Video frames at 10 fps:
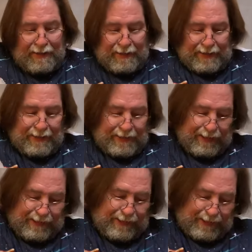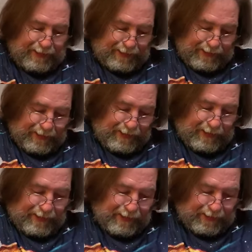
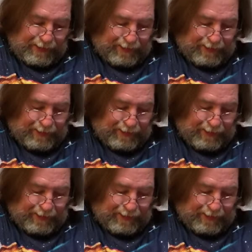(no one is talking)